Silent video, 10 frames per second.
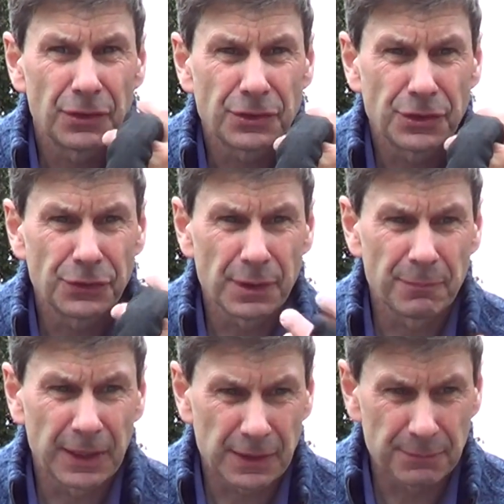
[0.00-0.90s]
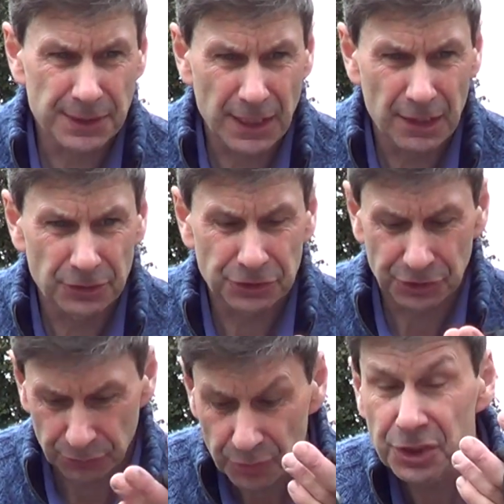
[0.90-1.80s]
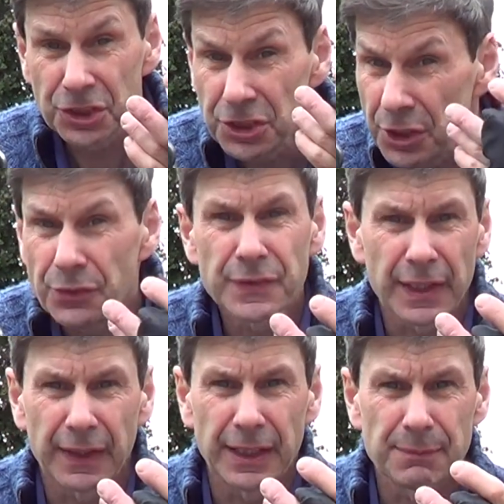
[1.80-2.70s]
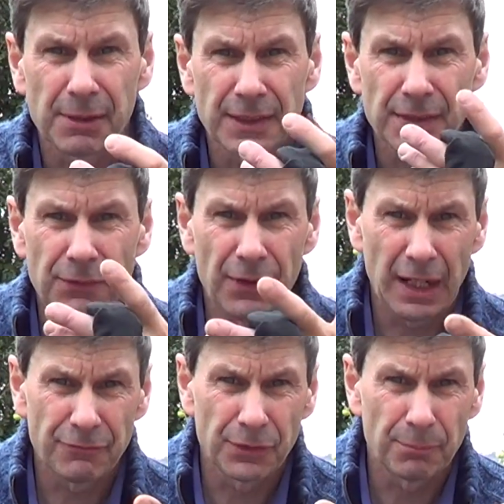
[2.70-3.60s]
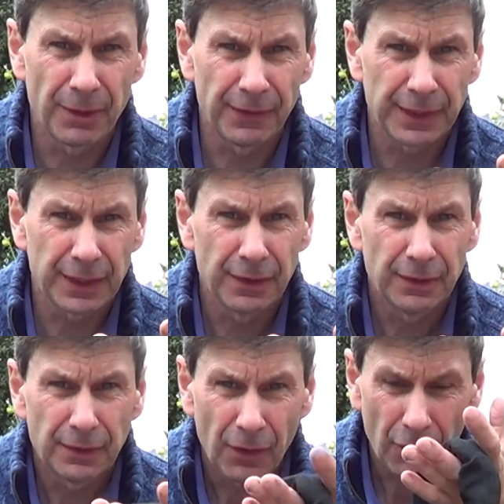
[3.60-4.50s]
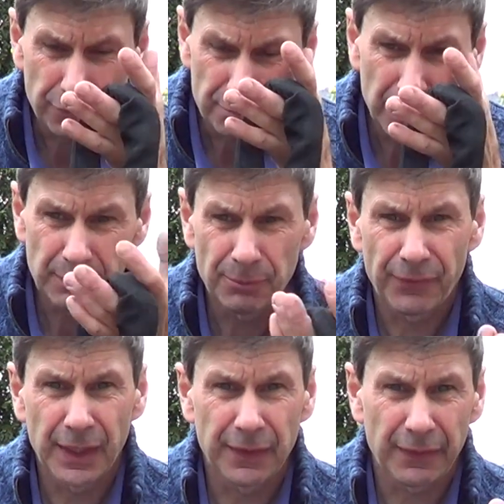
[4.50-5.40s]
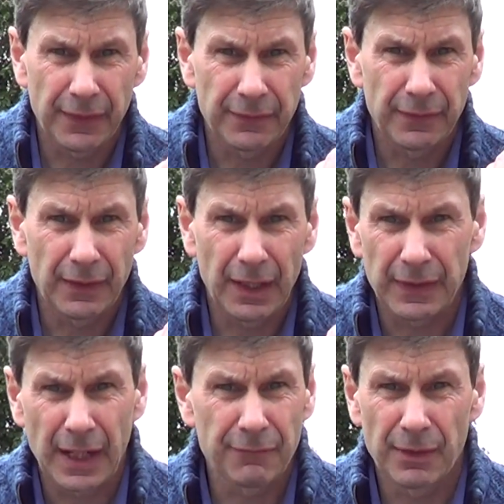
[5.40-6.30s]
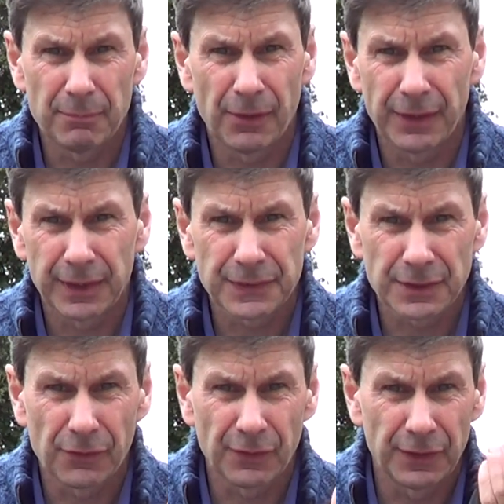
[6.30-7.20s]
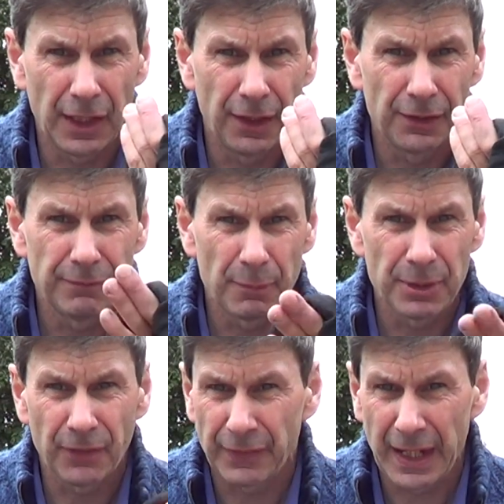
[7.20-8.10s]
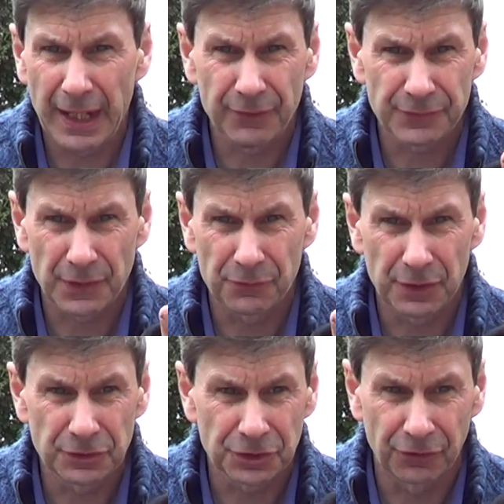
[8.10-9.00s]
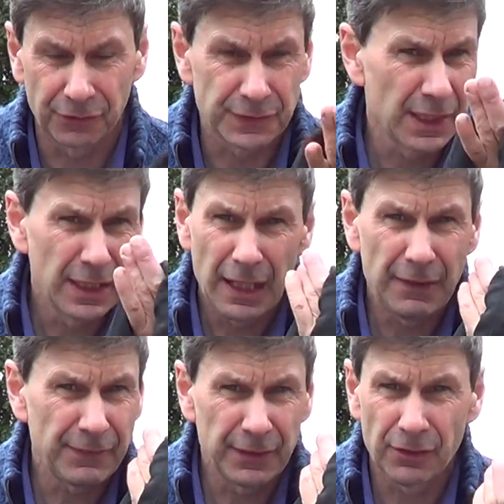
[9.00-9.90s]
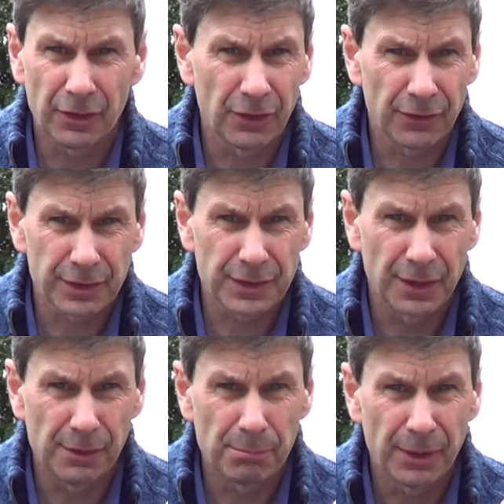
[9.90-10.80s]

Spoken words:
to something substantial using this, because if you have your bike, often people think they have their bike stolen at home, they'll be on their household insurance. If they're not locked up,